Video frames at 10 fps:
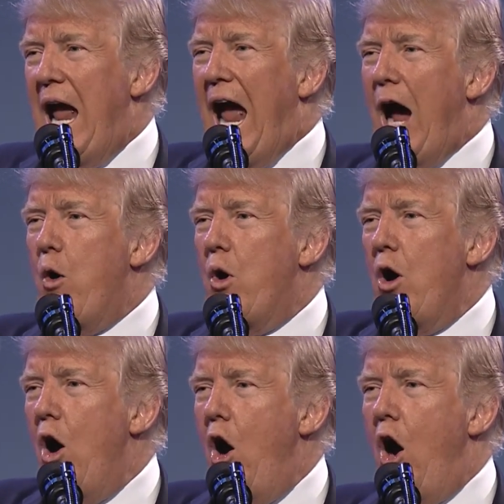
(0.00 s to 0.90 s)

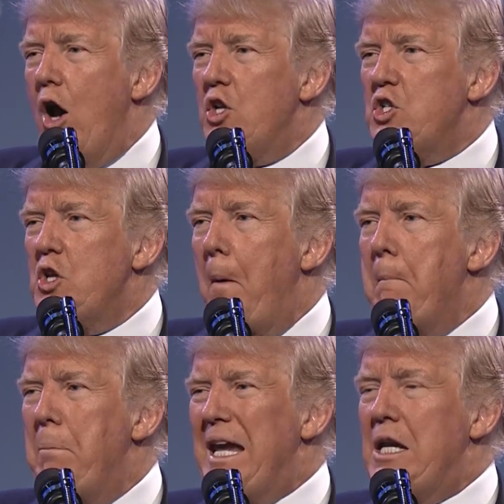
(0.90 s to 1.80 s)
our hearts
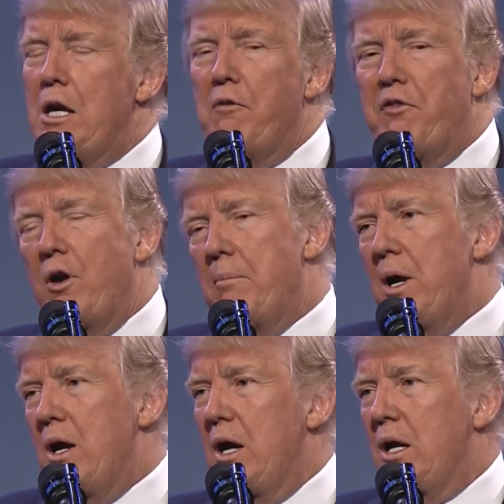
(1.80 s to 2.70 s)
beat for
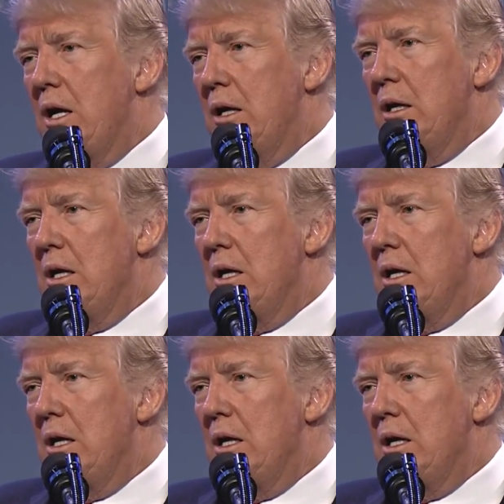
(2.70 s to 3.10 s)
America.